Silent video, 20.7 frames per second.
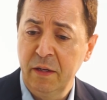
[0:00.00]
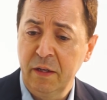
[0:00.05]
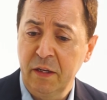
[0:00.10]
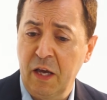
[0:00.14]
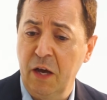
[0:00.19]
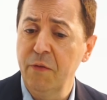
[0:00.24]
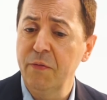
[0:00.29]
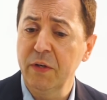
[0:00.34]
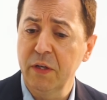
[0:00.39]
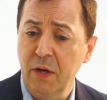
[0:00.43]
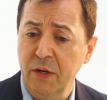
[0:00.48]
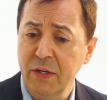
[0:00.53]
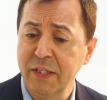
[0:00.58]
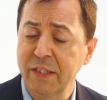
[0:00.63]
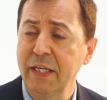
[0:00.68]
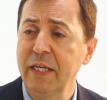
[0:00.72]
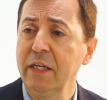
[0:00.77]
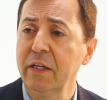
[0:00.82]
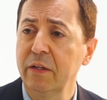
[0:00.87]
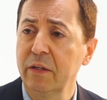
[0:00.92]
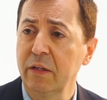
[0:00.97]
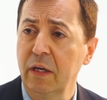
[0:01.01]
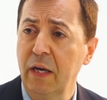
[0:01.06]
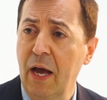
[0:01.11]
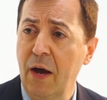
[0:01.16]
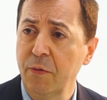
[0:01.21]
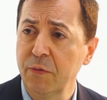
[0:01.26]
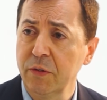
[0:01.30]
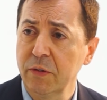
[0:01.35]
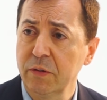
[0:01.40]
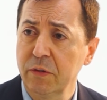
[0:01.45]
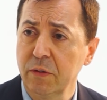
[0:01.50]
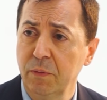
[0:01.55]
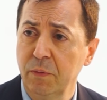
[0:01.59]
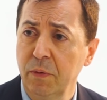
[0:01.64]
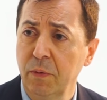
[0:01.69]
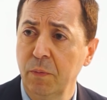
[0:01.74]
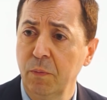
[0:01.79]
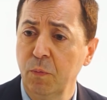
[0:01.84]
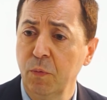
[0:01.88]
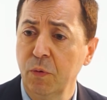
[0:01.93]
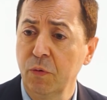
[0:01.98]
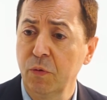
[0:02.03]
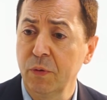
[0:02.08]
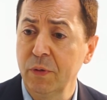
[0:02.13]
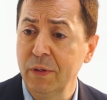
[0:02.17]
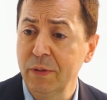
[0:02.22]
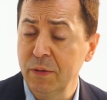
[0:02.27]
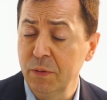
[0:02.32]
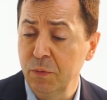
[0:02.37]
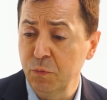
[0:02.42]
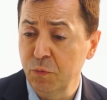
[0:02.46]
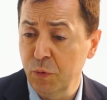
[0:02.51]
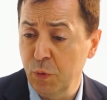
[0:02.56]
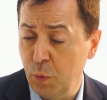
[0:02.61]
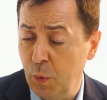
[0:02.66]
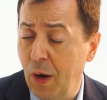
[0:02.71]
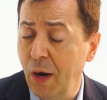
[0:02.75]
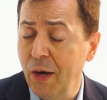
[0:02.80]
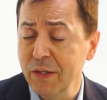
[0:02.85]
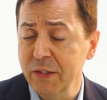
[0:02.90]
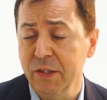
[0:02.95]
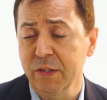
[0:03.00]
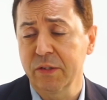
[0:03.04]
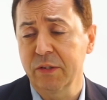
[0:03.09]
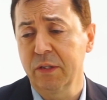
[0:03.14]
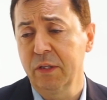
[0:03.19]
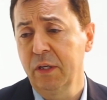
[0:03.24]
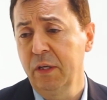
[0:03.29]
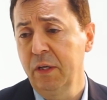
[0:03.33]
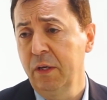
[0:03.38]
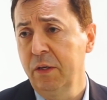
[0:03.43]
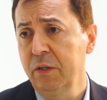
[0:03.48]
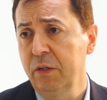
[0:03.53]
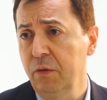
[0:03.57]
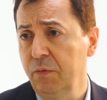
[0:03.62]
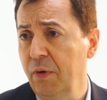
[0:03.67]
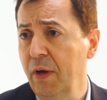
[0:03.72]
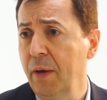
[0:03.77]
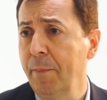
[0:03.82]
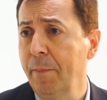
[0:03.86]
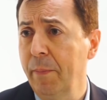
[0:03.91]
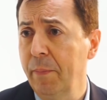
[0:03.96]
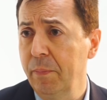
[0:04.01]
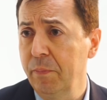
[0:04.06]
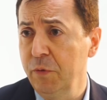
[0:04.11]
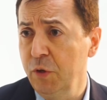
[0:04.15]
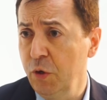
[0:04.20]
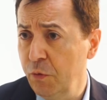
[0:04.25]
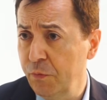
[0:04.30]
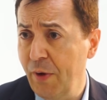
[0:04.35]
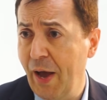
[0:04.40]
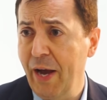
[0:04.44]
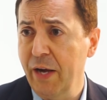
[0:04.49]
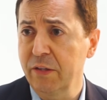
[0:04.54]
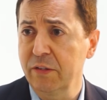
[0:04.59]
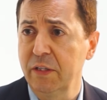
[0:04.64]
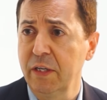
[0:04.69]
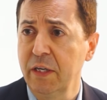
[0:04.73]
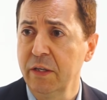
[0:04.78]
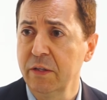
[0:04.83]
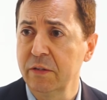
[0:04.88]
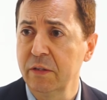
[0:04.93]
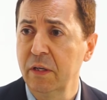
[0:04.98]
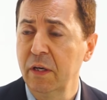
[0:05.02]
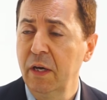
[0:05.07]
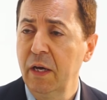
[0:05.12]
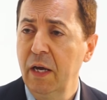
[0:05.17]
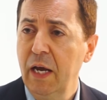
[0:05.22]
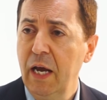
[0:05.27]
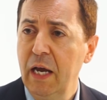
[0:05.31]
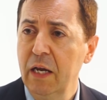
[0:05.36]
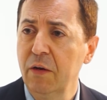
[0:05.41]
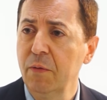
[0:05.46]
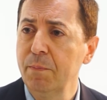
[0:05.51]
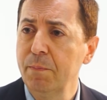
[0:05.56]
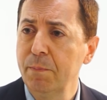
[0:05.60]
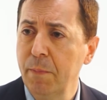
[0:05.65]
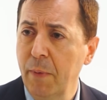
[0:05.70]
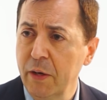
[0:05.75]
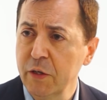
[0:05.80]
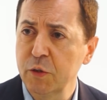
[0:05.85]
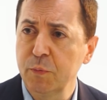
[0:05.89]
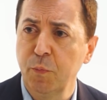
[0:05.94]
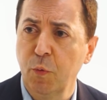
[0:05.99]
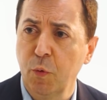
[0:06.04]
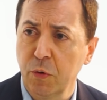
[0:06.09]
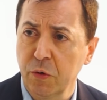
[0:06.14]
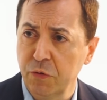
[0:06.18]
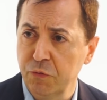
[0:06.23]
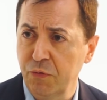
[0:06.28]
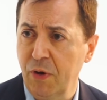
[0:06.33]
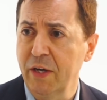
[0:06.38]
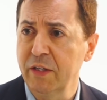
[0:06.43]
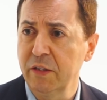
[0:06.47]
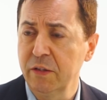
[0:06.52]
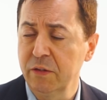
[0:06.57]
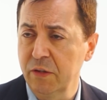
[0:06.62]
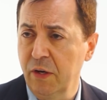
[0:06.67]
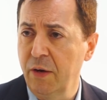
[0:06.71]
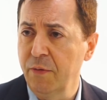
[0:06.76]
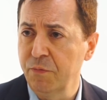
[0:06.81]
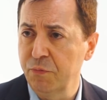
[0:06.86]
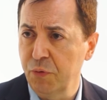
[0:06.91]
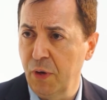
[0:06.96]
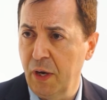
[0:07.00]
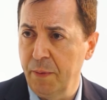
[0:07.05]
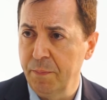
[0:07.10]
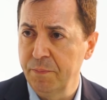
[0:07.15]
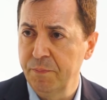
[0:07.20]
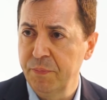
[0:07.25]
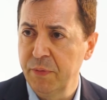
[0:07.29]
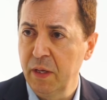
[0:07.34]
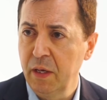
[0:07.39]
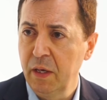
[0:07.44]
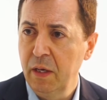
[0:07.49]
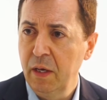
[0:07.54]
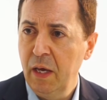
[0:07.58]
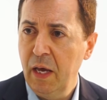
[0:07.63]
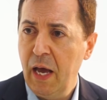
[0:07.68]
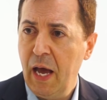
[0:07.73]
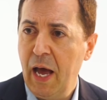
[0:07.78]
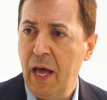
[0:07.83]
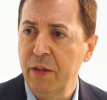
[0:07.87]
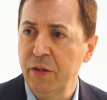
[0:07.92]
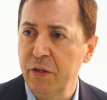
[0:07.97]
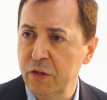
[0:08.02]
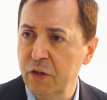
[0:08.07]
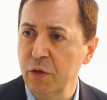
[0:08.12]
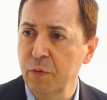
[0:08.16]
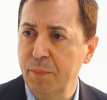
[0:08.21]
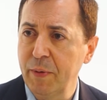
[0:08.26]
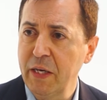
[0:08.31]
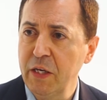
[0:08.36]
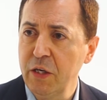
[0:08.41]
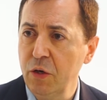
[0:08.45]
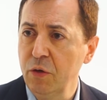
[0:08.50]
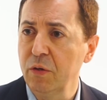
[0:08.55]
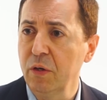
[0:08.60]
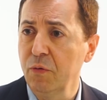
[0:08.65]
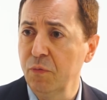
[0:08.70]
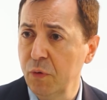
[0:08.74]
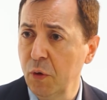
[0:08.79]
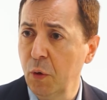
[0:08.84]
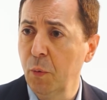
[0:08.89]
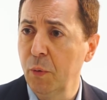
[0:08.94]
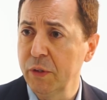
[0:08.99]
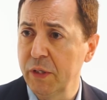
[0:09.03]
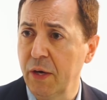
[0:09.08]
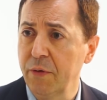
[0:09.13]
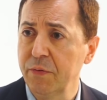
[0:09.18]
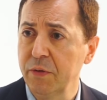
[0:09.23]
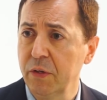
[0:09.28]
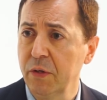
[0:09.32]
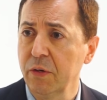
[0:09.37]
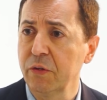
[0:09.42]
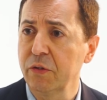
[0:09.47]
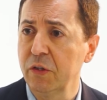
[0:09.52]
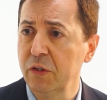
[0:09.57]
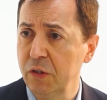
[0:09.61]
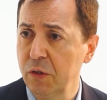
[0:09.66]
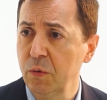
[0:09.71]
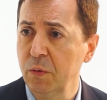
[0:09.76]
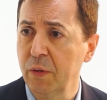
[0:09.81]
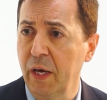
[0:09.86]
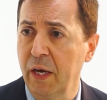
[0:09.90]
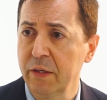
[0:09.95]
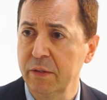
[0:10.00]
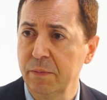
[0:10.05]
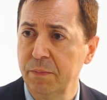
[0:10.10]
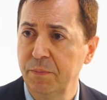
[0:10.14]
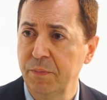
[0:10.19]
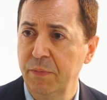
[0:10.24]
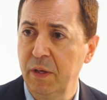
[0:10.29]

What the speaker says: COVID-19 has allowed us and required us to develop new vaccines in a much more contracted time frame. And this has been using real-world evidence to do that.